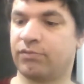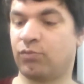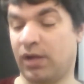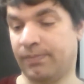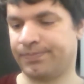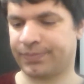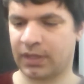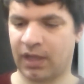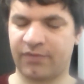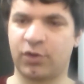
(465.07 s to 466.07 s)
Well,
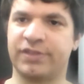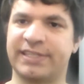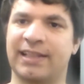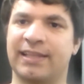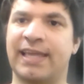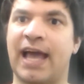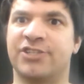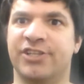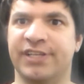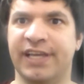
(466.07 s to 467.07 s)
I've got this little
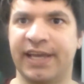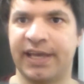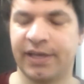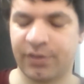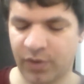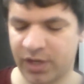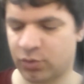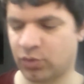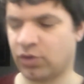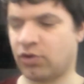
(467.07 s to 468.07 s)
gadget here where you
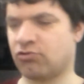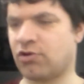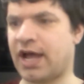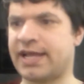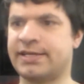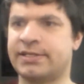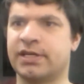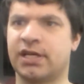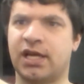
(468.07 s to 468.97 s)
can grind